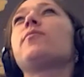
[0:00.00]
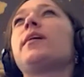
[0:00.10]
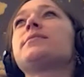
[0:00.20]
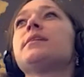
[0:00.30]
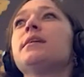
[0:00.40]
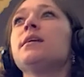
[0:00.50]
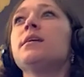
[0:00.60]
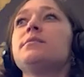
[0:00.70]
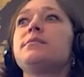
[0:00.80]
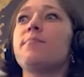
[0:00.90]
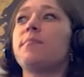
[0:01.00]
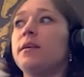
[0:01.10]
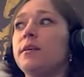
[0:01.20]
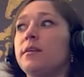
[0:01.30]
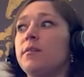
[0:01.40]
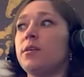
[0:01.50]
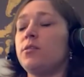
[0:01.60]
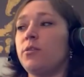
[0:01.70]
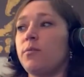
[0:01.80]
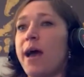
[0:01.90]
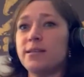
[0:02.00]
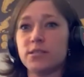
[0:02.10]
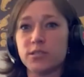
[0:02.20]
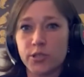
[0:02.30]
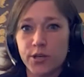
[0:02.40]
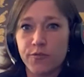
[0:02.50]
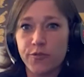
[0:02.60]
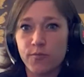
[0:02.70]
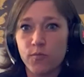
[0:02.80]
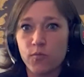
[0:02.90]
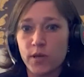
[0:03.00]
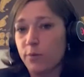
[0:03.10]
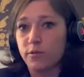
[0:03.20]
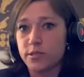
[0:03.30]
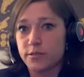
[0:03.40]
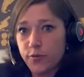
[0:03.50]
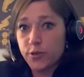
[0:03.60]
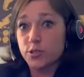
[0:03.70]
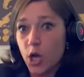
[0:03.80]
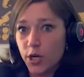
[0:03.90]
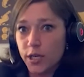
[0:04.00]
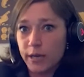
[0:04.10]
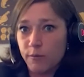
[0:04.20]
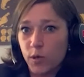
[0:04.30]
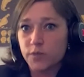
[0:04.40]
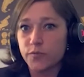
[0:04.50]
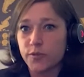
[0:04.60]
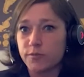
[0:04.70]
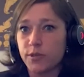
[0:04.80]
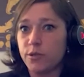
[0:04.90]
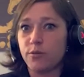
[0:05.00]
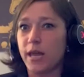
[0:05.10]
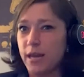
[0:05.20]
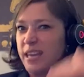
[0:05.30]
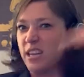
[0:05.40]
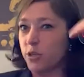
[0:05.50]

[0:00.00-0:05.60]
that's something, I just learned from when I was first starting. I worked for, kind of had to